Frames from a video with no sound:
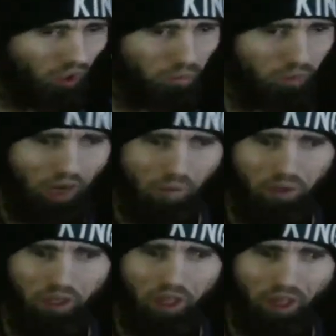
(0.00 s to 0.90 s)

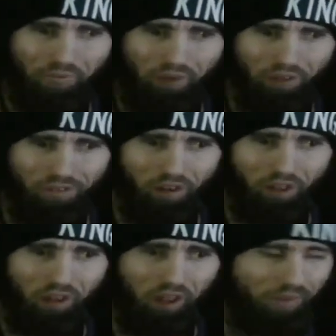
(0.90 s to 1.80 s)
property damage,
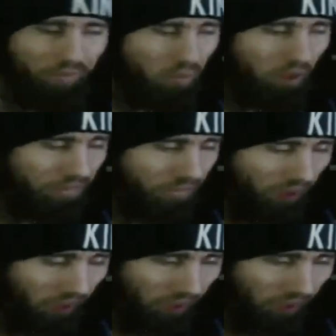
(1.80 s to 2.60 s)
defamation of